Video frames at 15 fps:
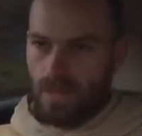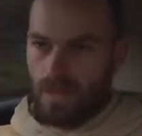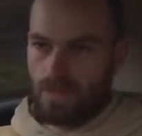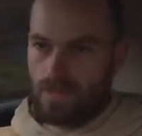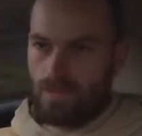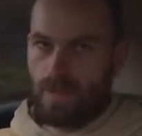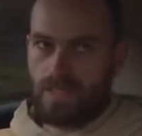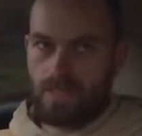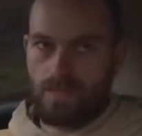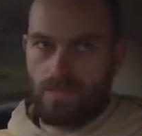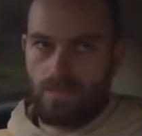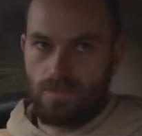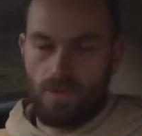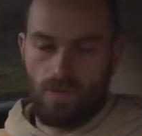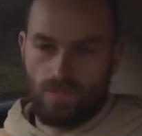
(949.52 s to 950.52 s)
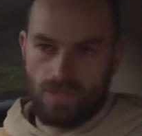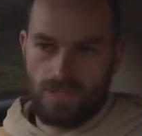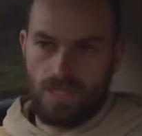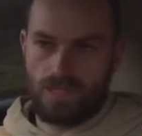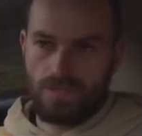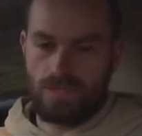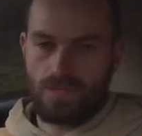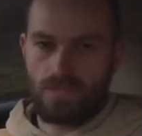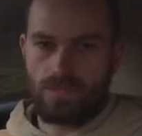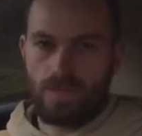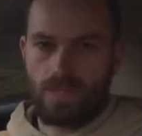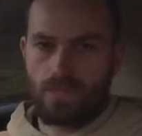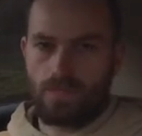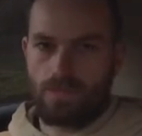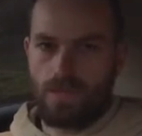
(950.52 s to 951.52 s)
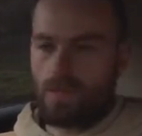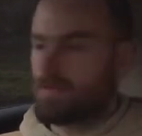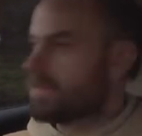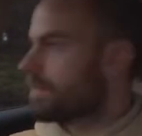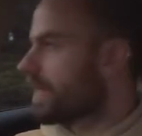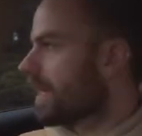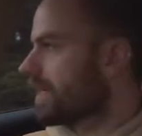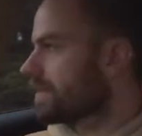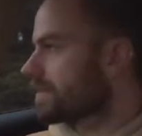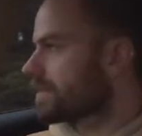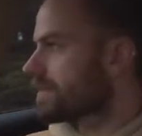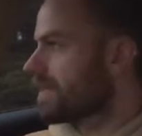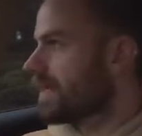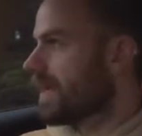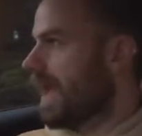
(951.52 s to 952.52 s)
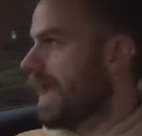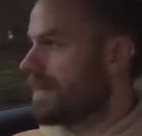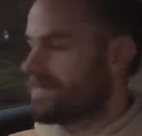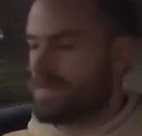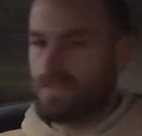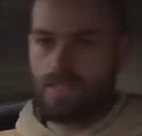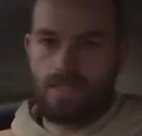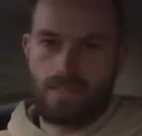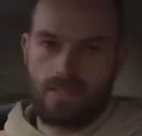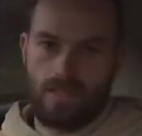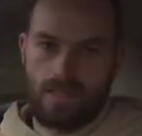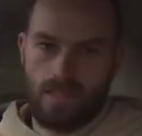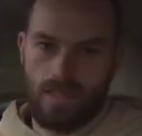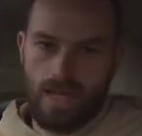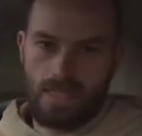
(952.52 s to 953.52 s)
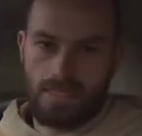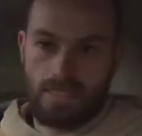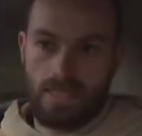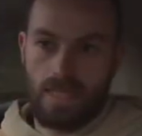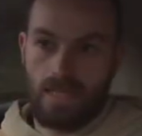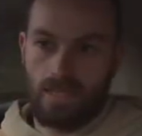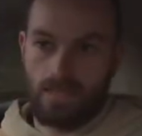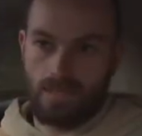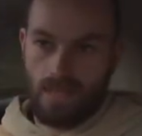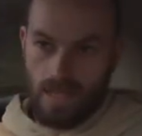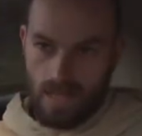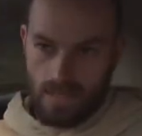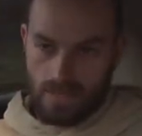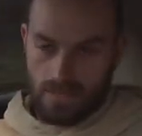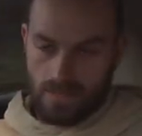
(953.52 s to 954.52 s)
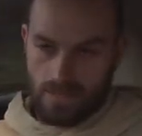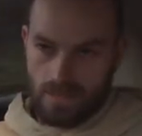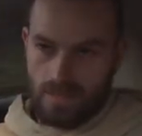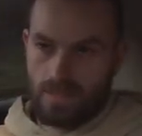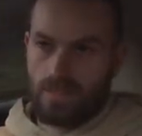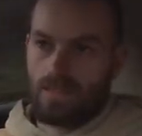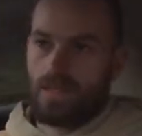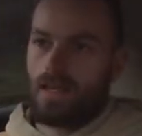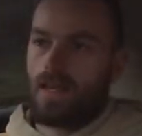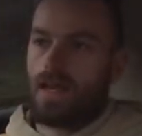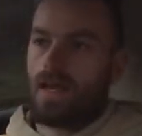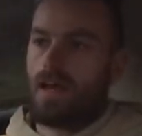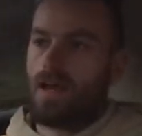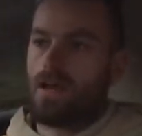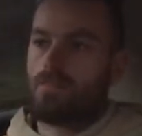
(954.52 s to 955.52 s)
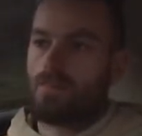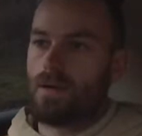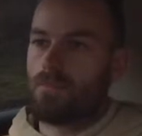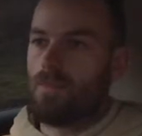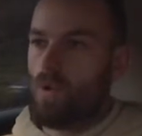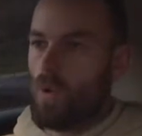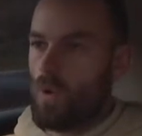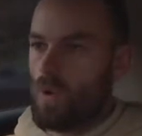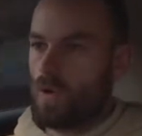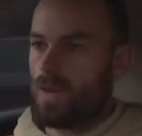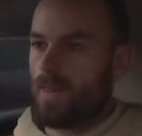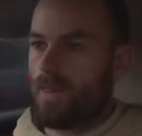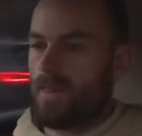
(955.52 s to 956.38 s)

So basically, obviously, as you'd expect, the premium has everything the SEL has, but more.